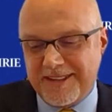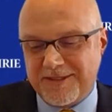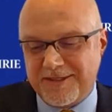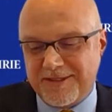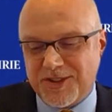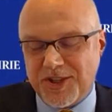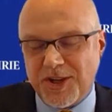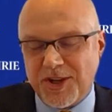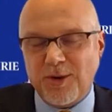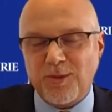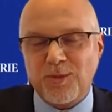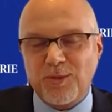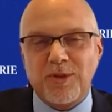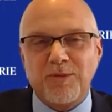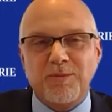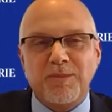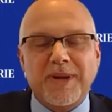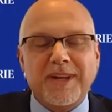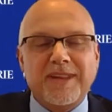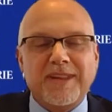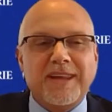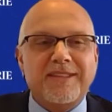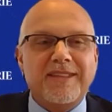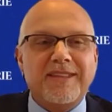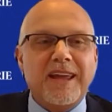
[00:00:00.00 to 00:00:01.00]
shared with
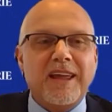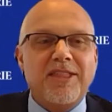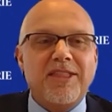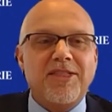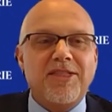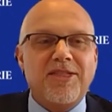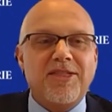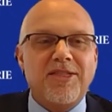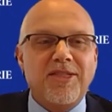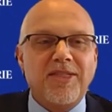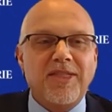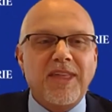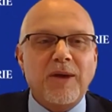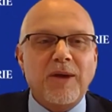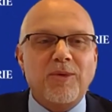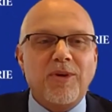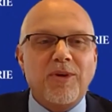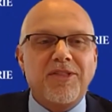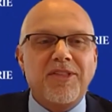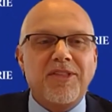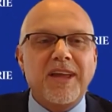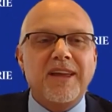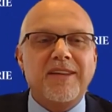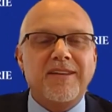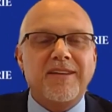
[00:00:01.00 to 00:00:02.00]
me that they
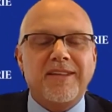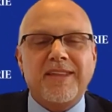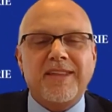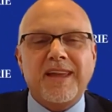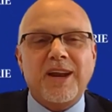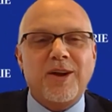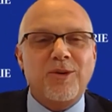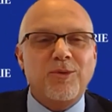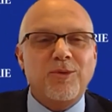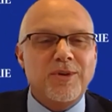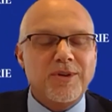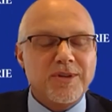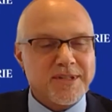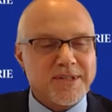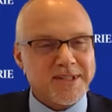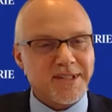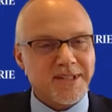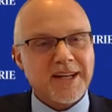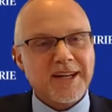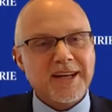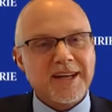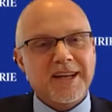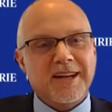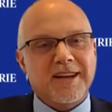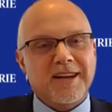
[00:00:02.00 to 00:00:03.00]
would think that it
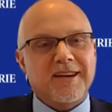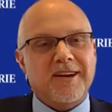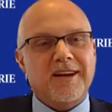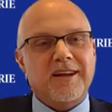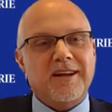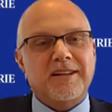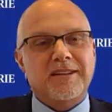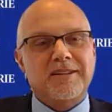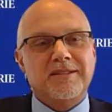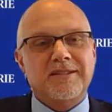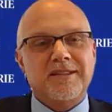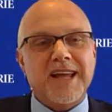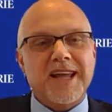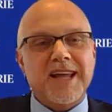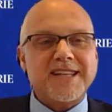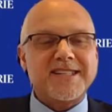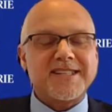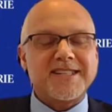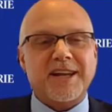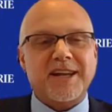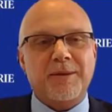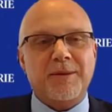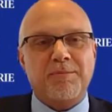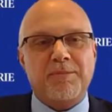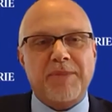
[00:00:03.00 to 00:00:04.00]
was
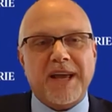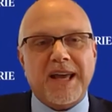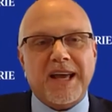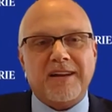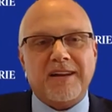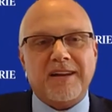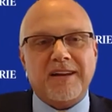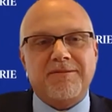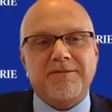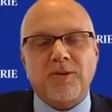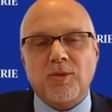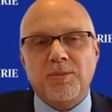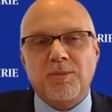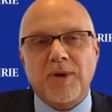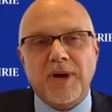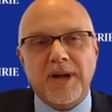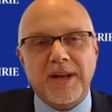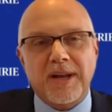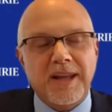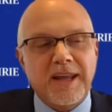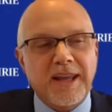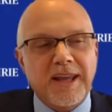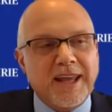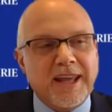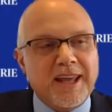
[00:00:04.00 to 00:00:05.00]
less impactful,
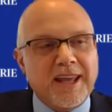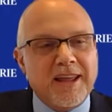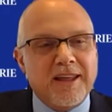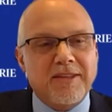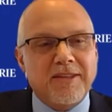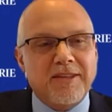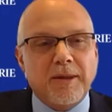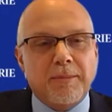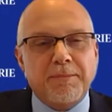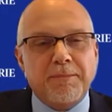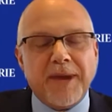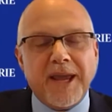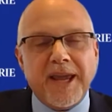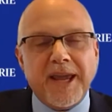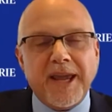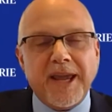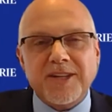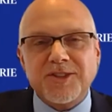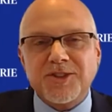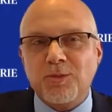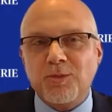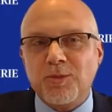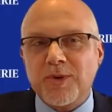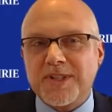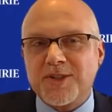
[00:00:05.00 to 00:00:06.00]
but the
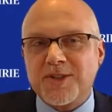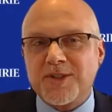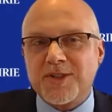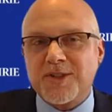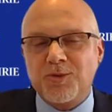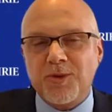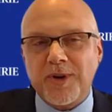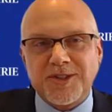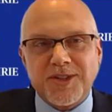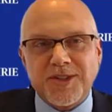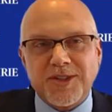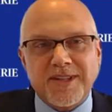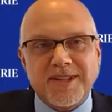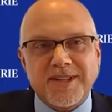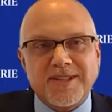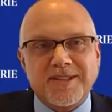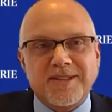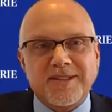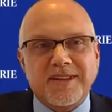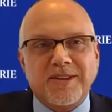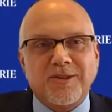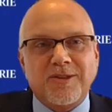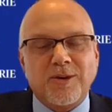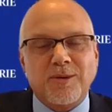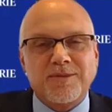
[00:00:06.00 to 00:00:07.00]
patient restrictions
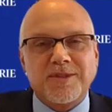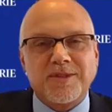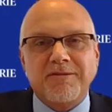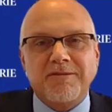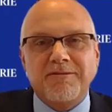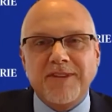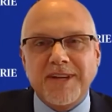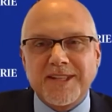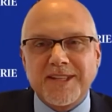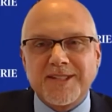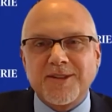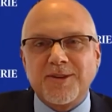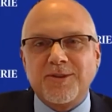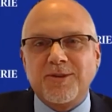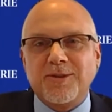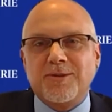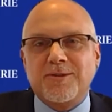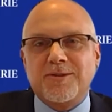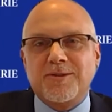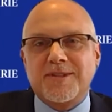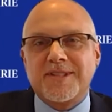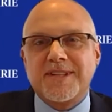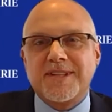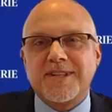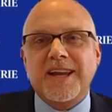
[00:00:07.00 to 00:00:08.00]
in terms of
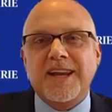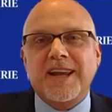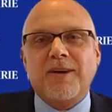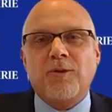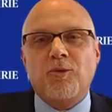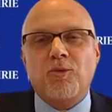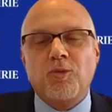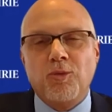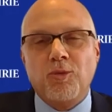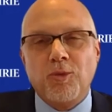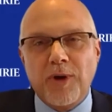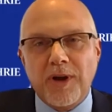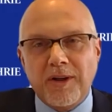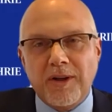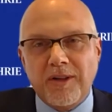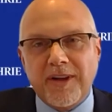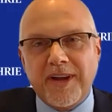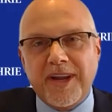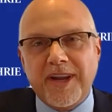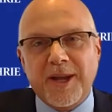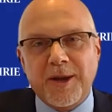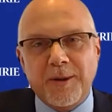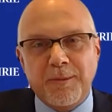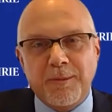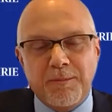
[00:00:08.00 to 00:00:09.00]
visitors
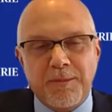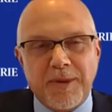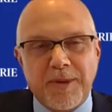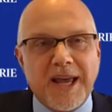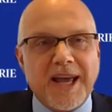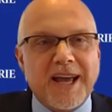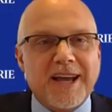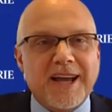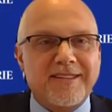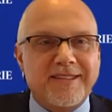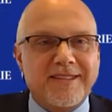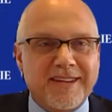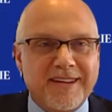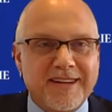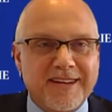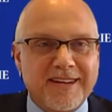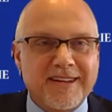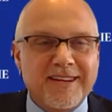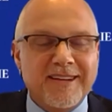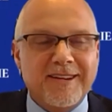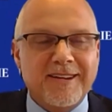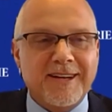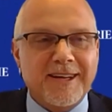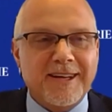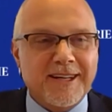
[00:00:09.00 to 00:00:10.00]
really
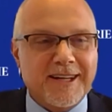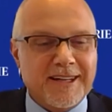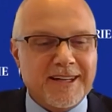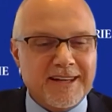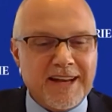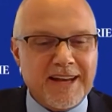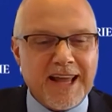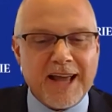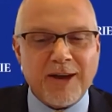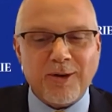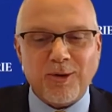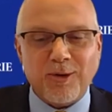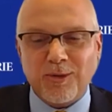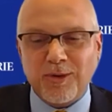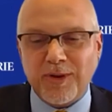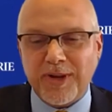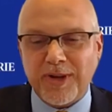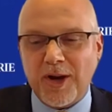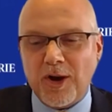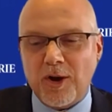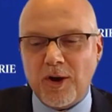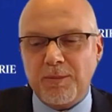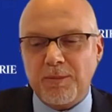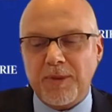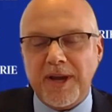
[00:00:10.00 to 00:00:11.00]
impacted not
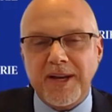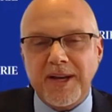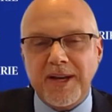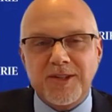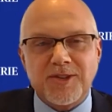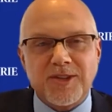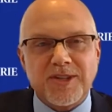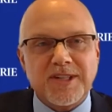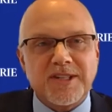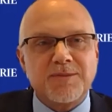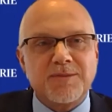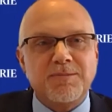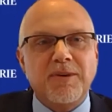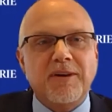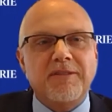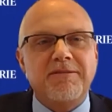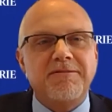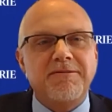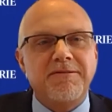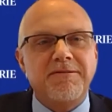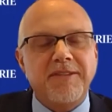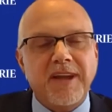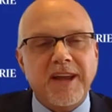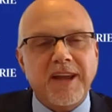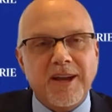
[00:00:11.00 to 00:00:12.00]
only our patients, but
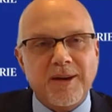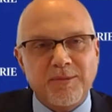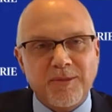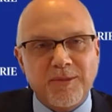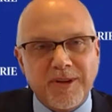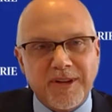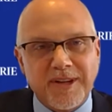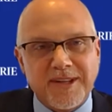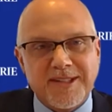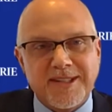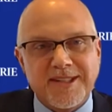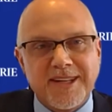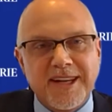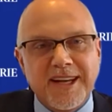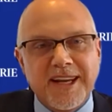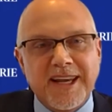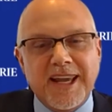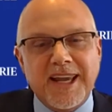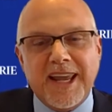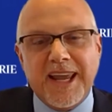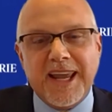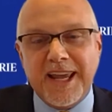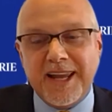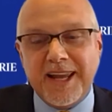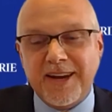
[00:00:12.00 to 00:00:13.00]
families
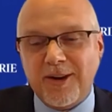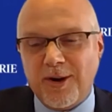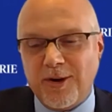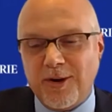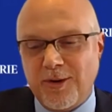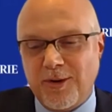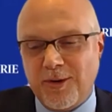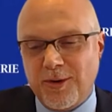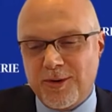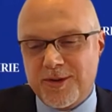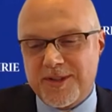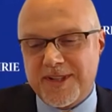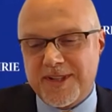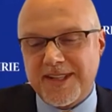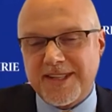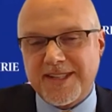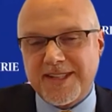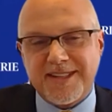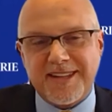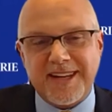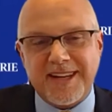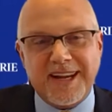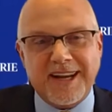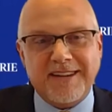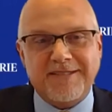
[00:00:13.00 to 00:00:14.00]
and our nursing
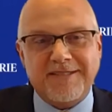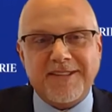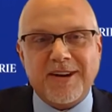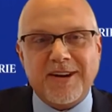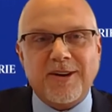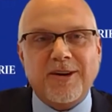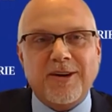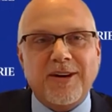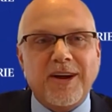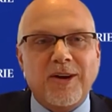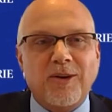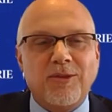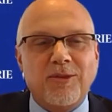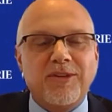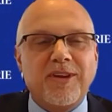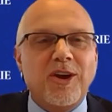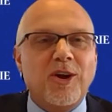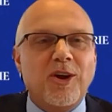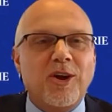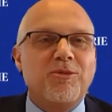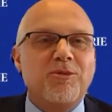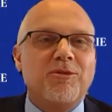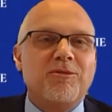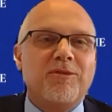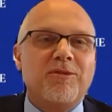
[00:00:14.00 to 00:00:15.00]
staff and our
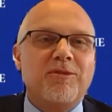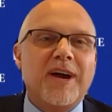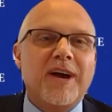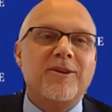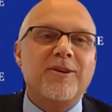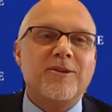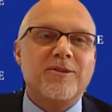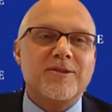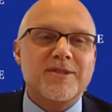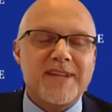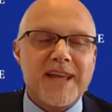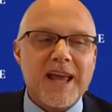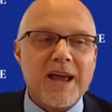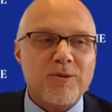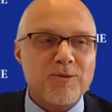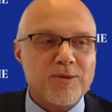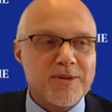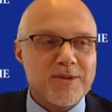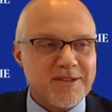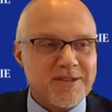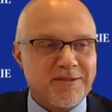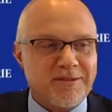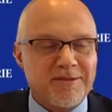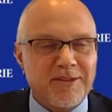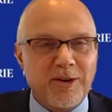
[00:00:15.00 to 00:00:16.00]
healthcare providers. That
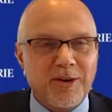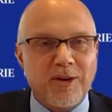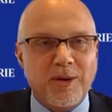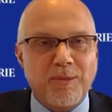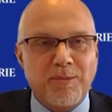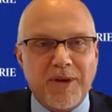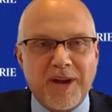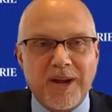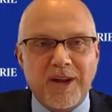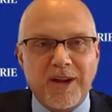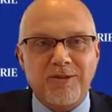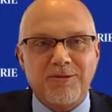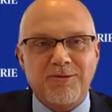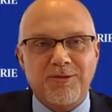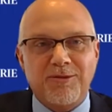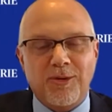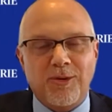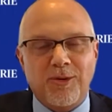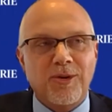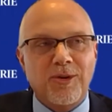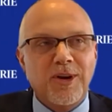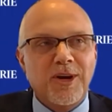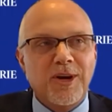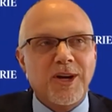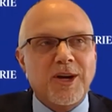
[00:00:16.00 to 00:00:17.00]
was a very
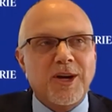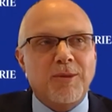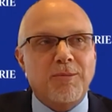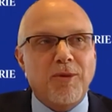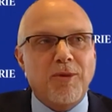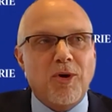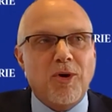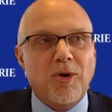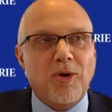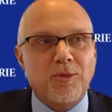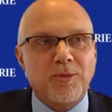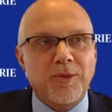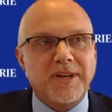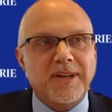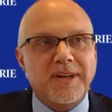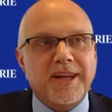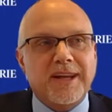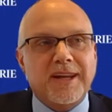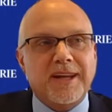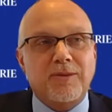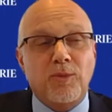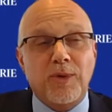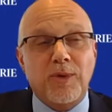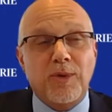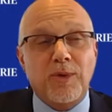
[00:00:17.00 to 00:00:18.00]
painful moment,
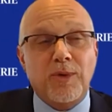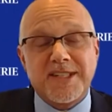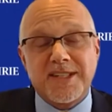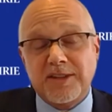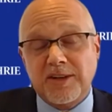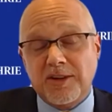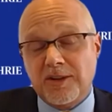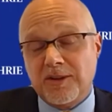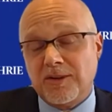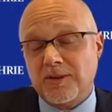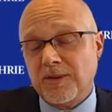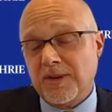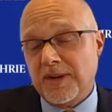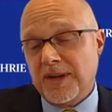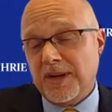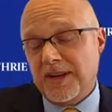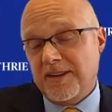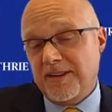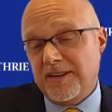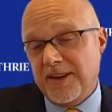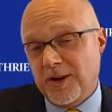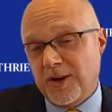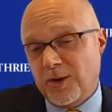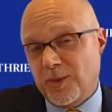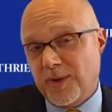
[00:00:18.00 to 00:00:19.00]
and we still
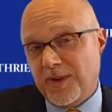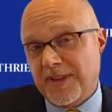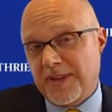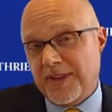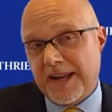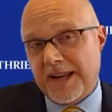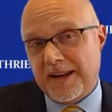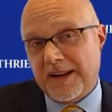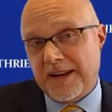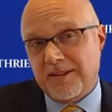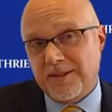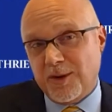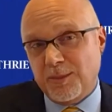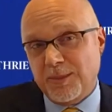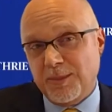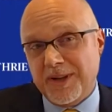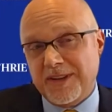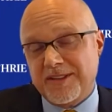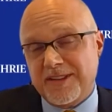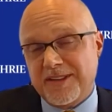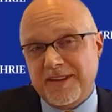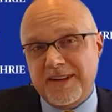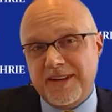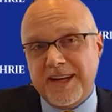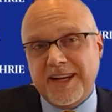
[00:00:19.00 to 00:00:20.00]
deal with that a little
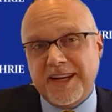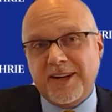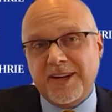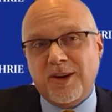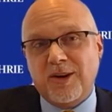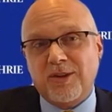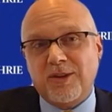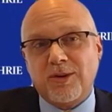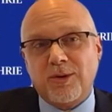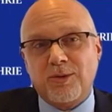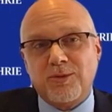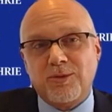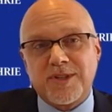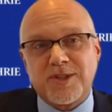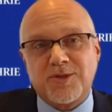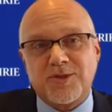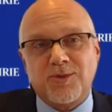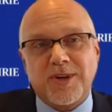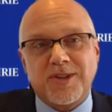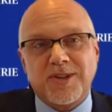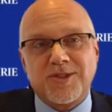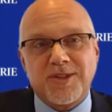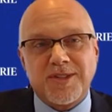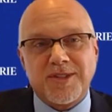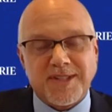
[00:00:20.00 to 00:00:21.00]
bit today, although
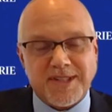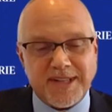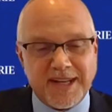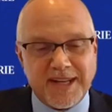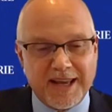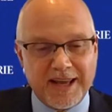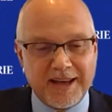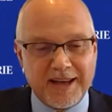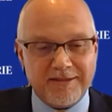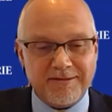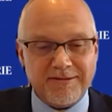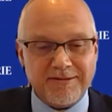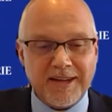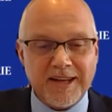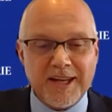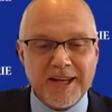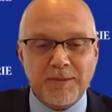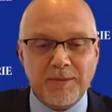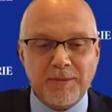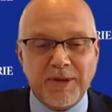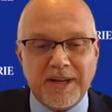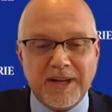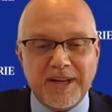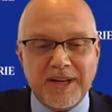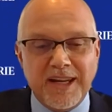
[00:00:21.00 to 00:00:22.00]
restrictions have
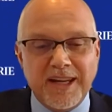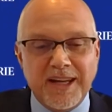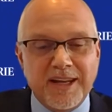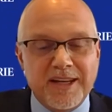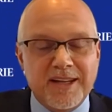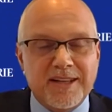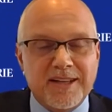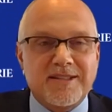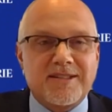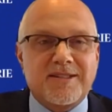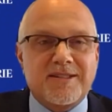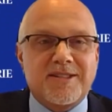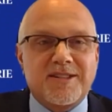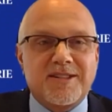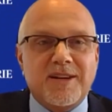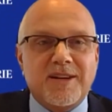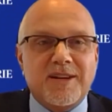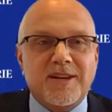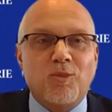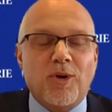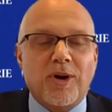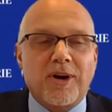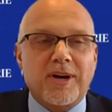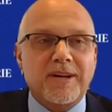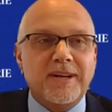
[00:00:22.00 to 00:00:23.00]
been eased
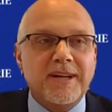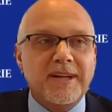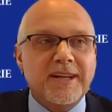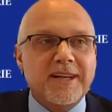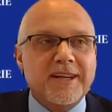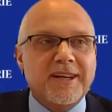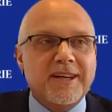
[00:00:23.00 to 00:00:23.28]
somewhat.